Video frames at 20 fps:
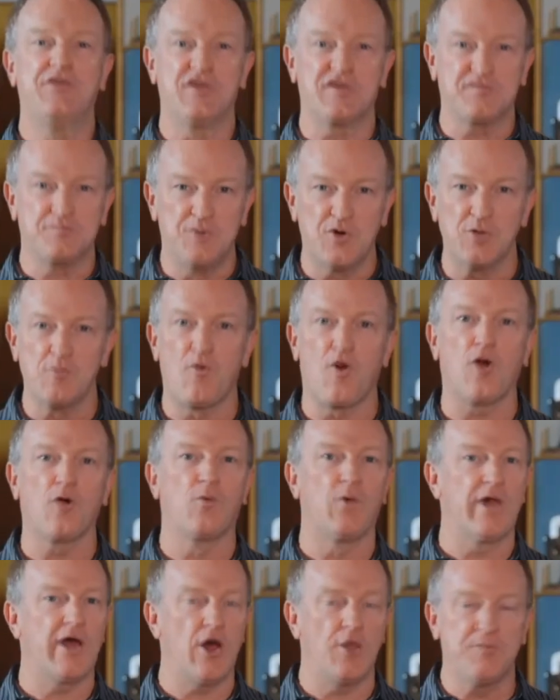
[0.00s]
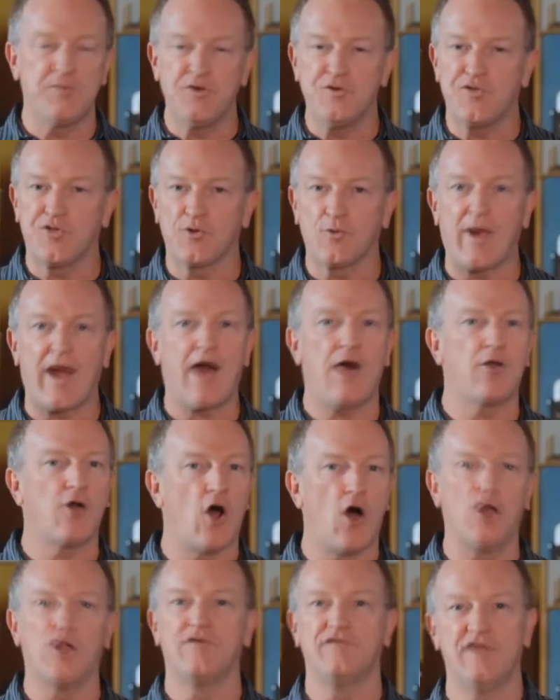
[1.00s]
this bookmark will help you throughout
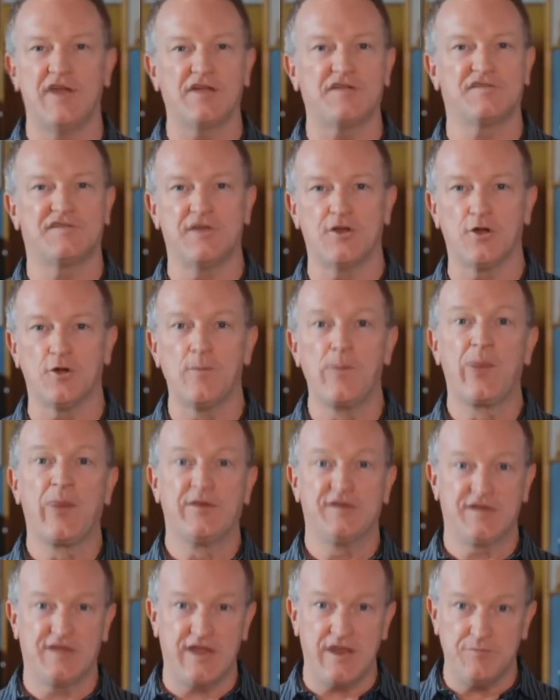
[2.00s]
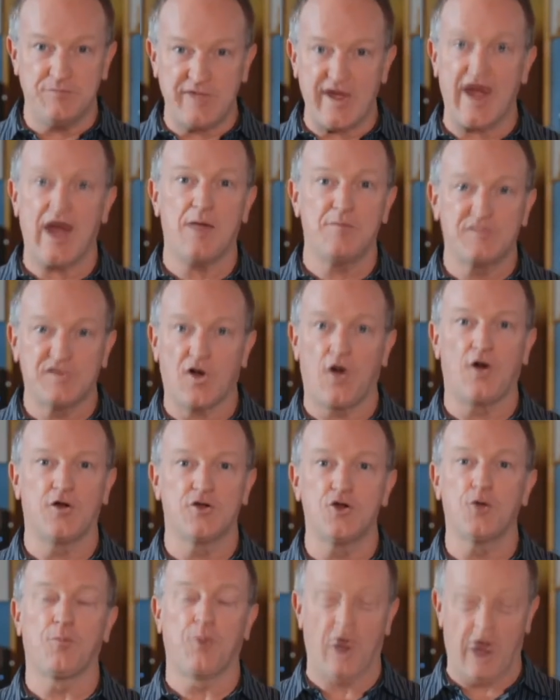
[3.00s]
all of next year to keep tabs on
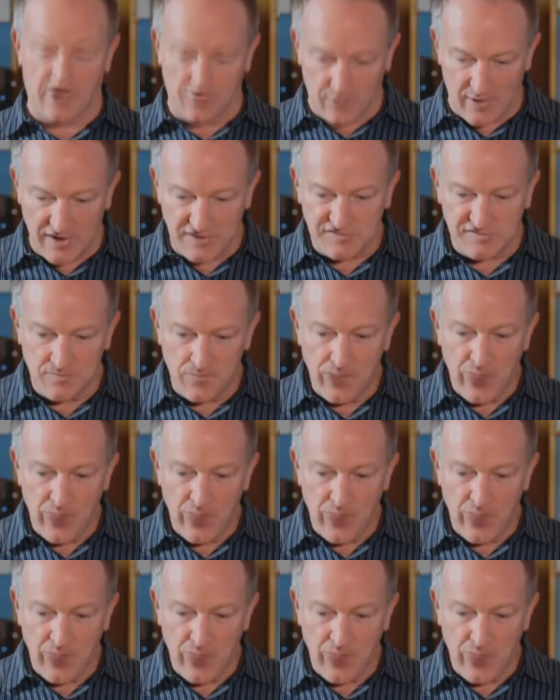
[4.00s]
your progress.